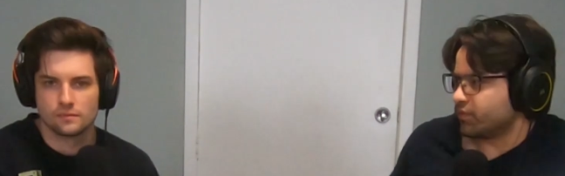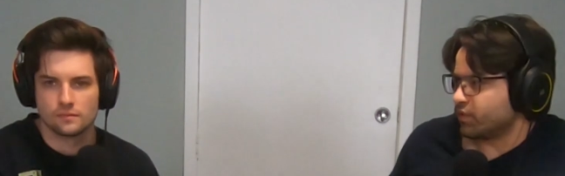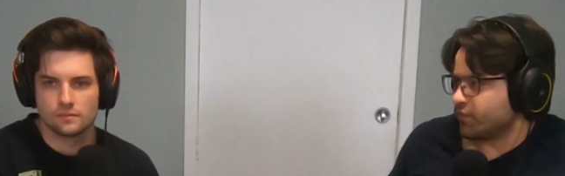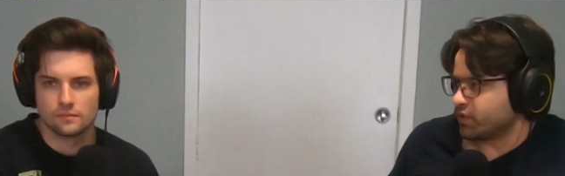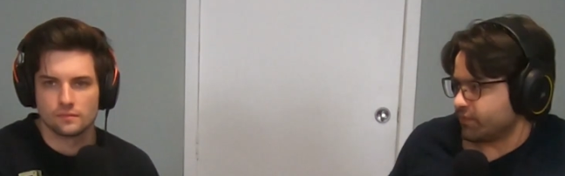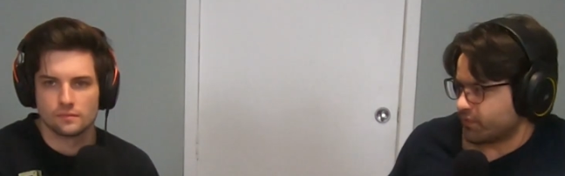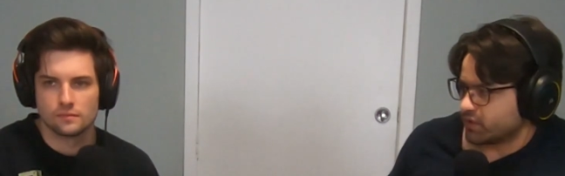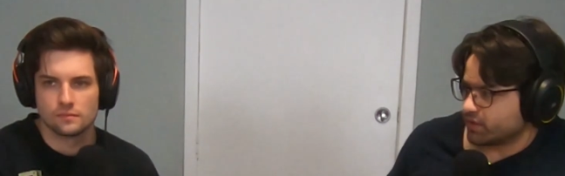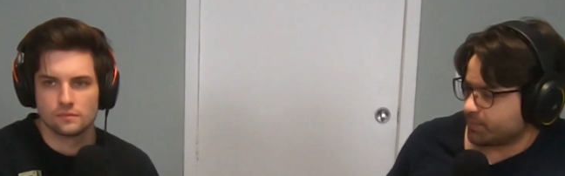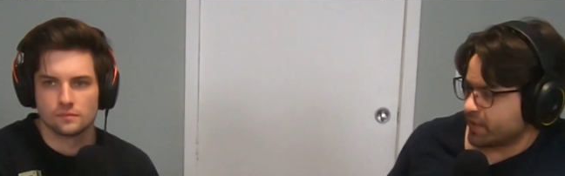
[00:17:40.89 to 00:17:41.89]
Speaker 1: whenever they fought
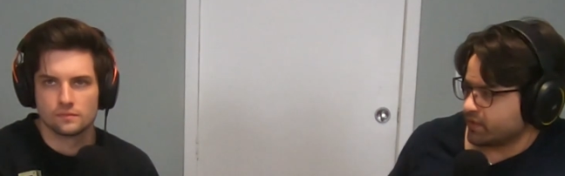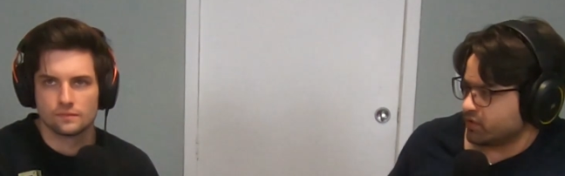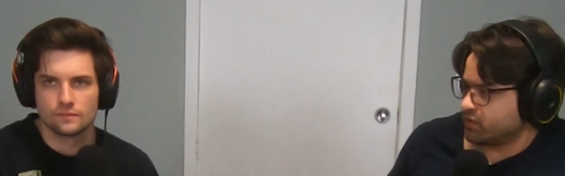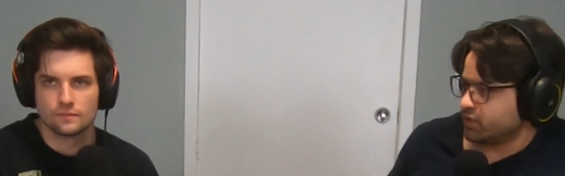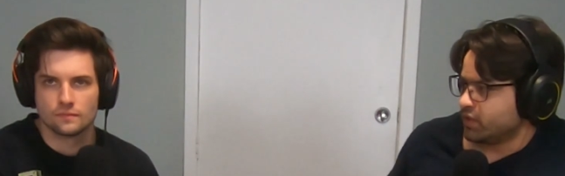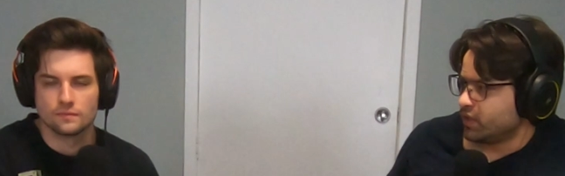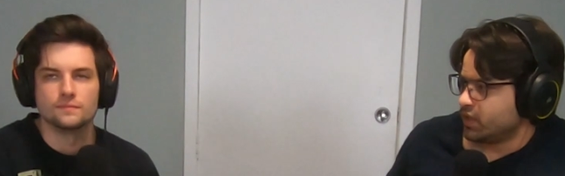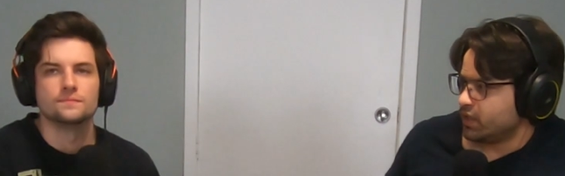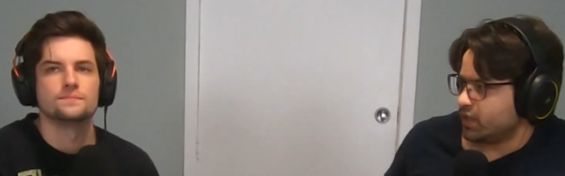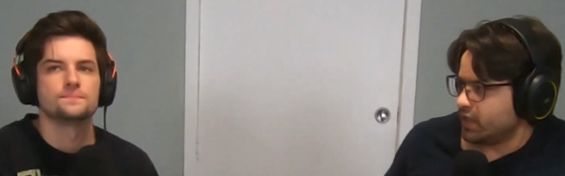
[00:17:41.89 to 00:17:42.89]
the spider,
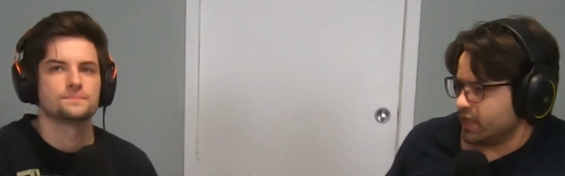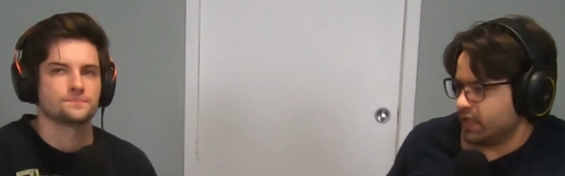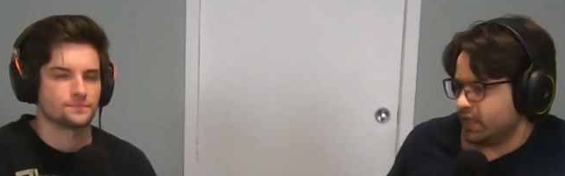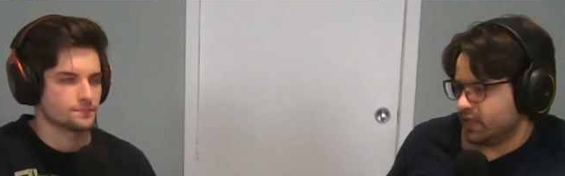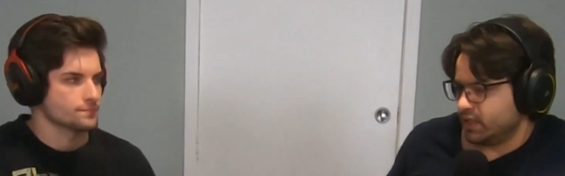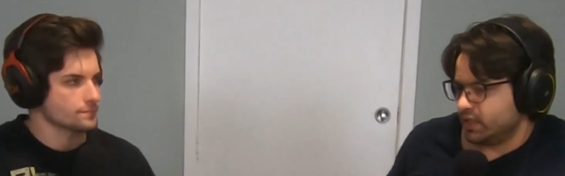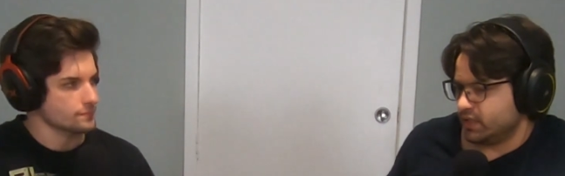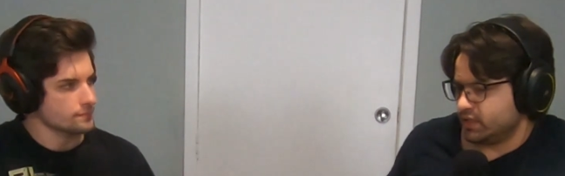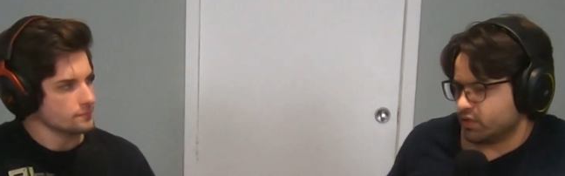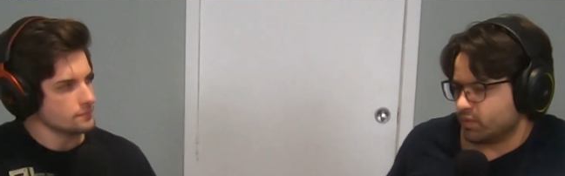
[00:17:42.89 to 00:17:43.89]
mm.
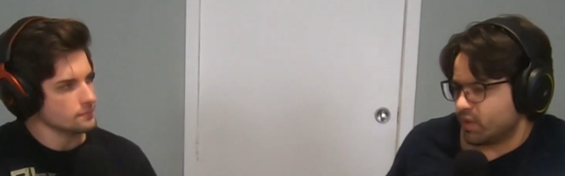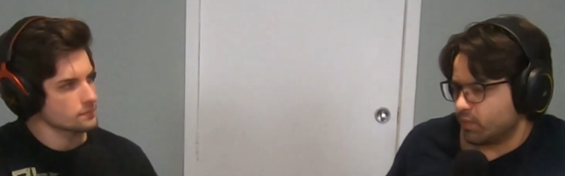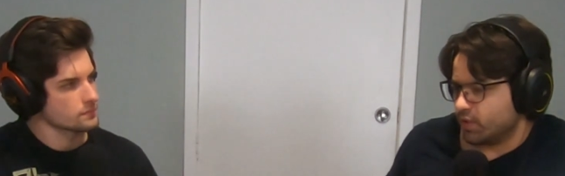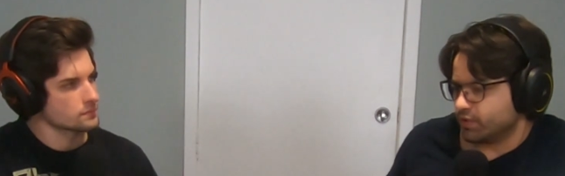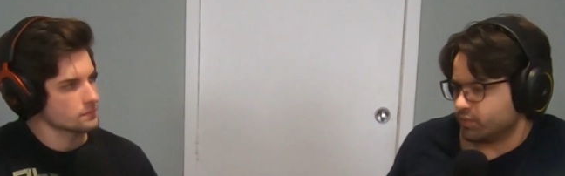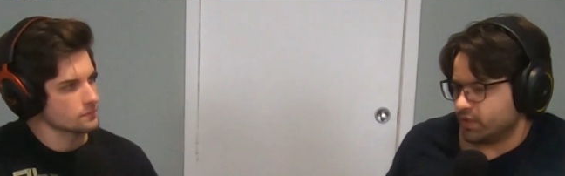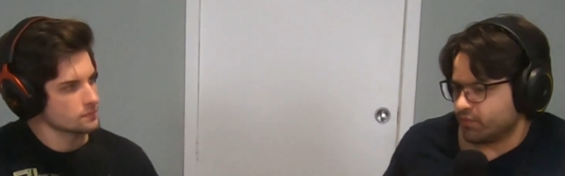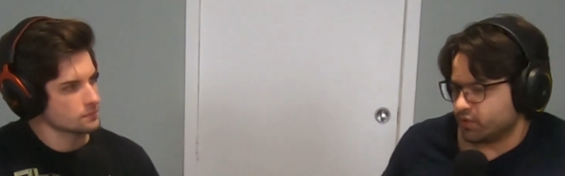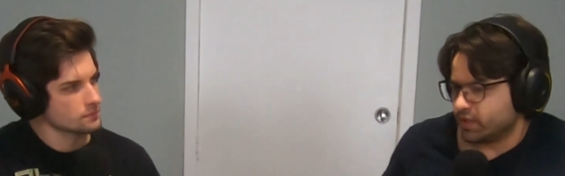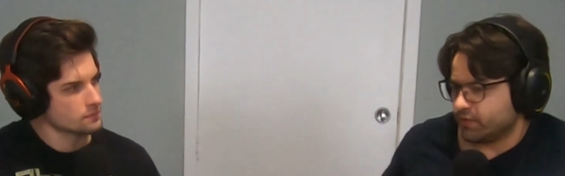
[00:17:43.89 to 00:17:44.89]
and the other one was
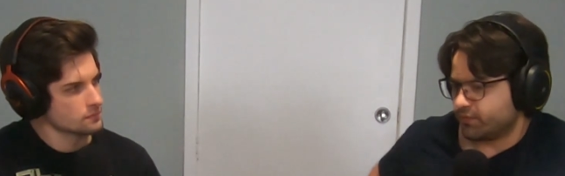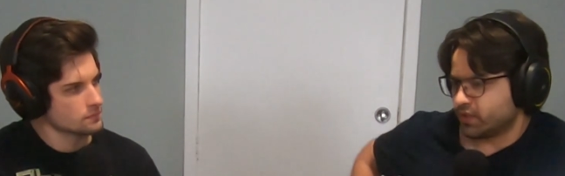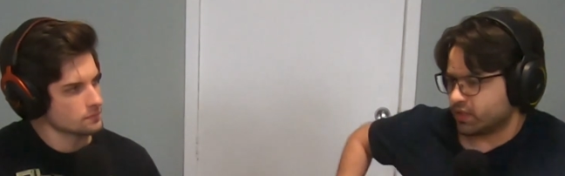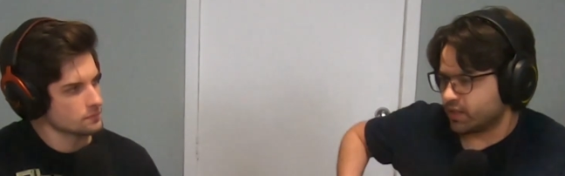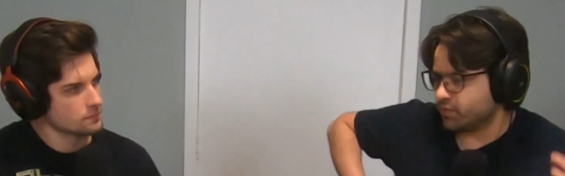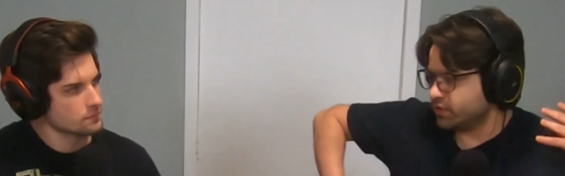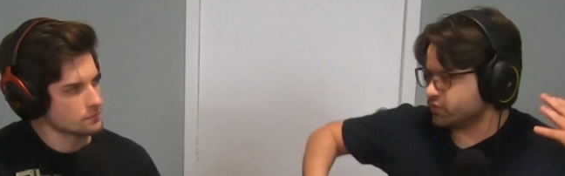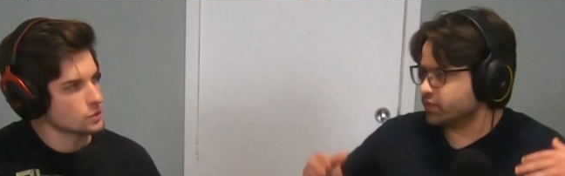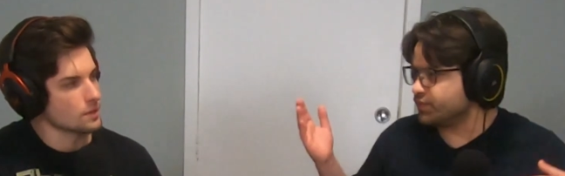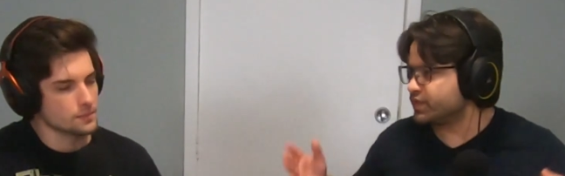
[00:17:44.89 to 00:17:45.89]
whenever they fought the guy with the
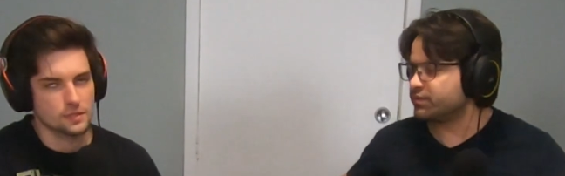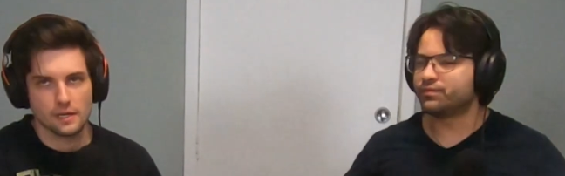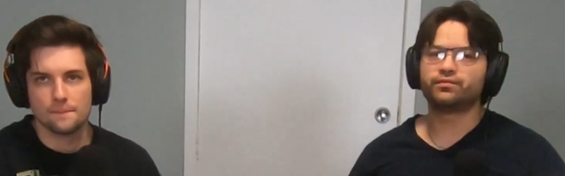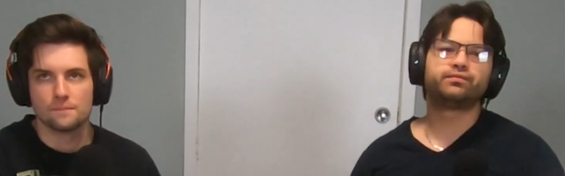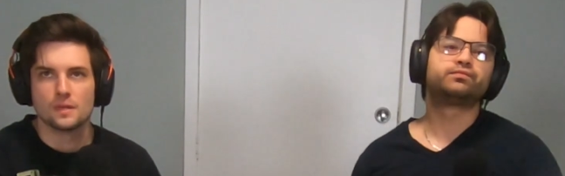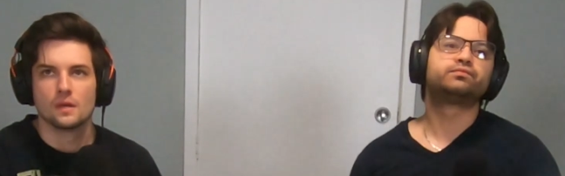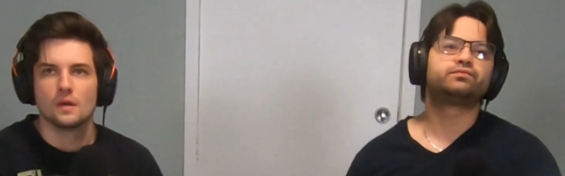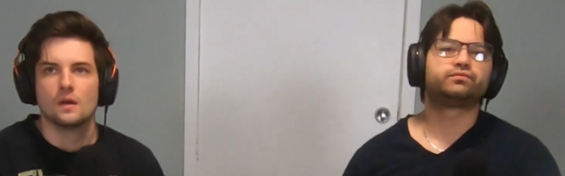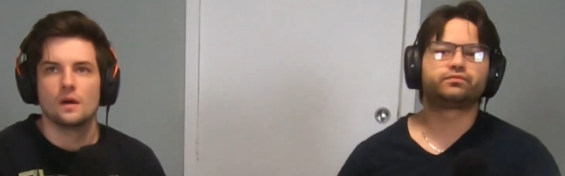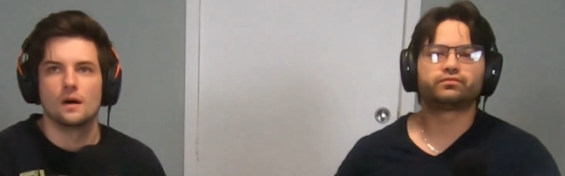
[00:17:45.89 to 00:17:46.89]
drums. Drums,
Speaker 2: yeah,
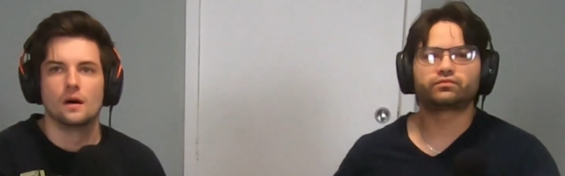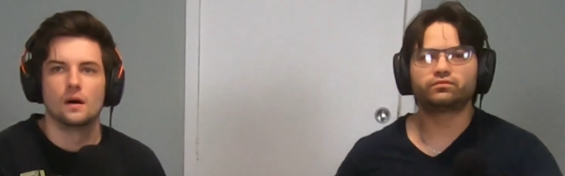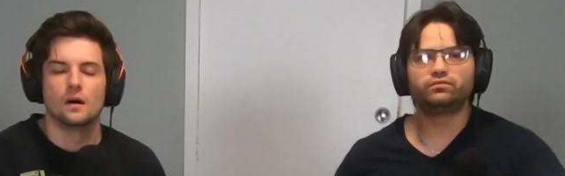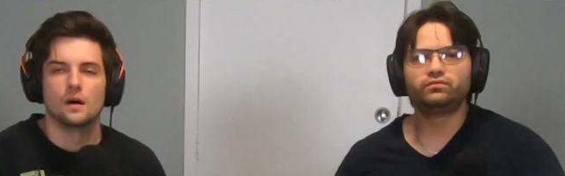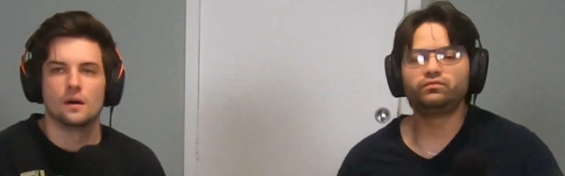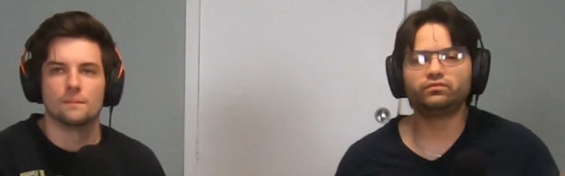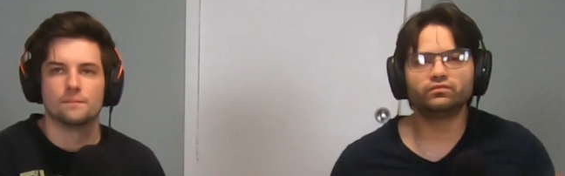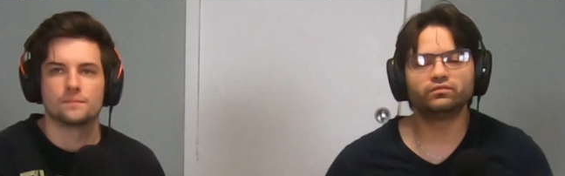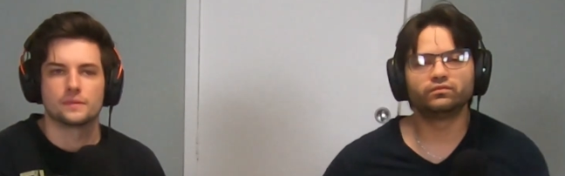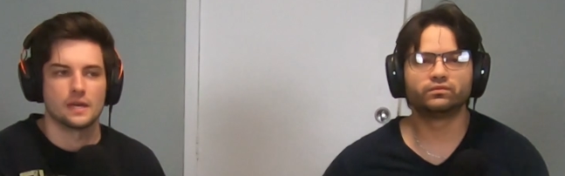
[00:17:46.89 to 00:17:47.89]

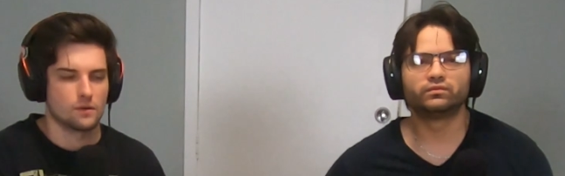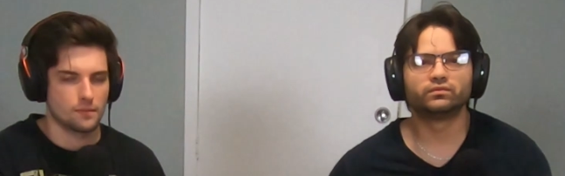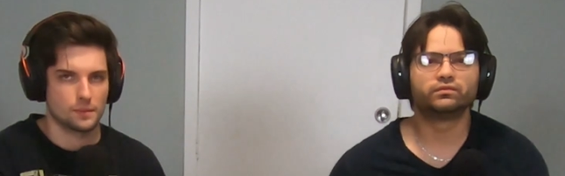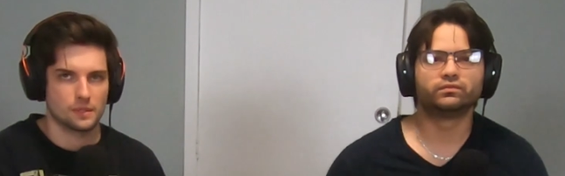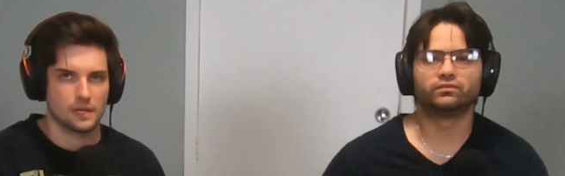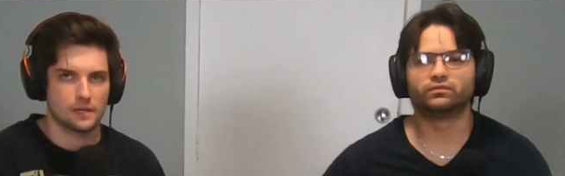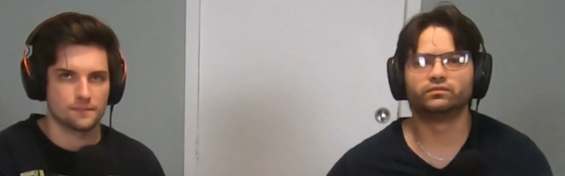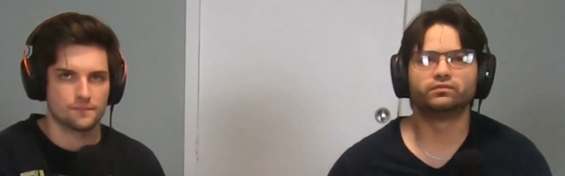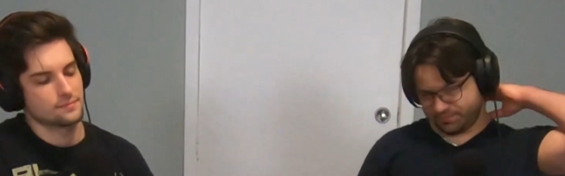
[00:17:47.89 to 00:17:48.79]
um, yeah, I remember that.